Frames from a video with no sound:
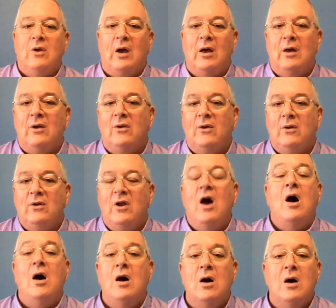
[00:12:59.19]
uh,
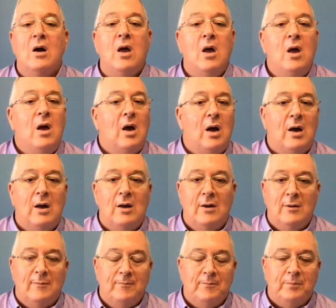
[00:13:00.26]
tongue
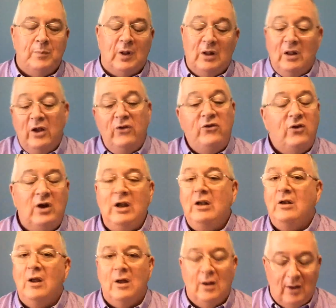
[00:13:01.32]
um,
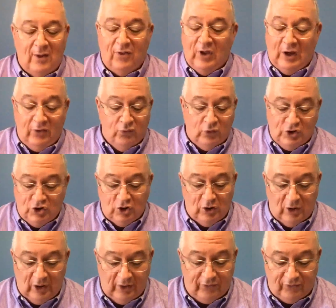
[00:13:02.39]
listening to things we
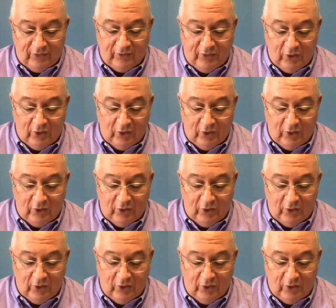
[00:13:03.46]
shouldn't listen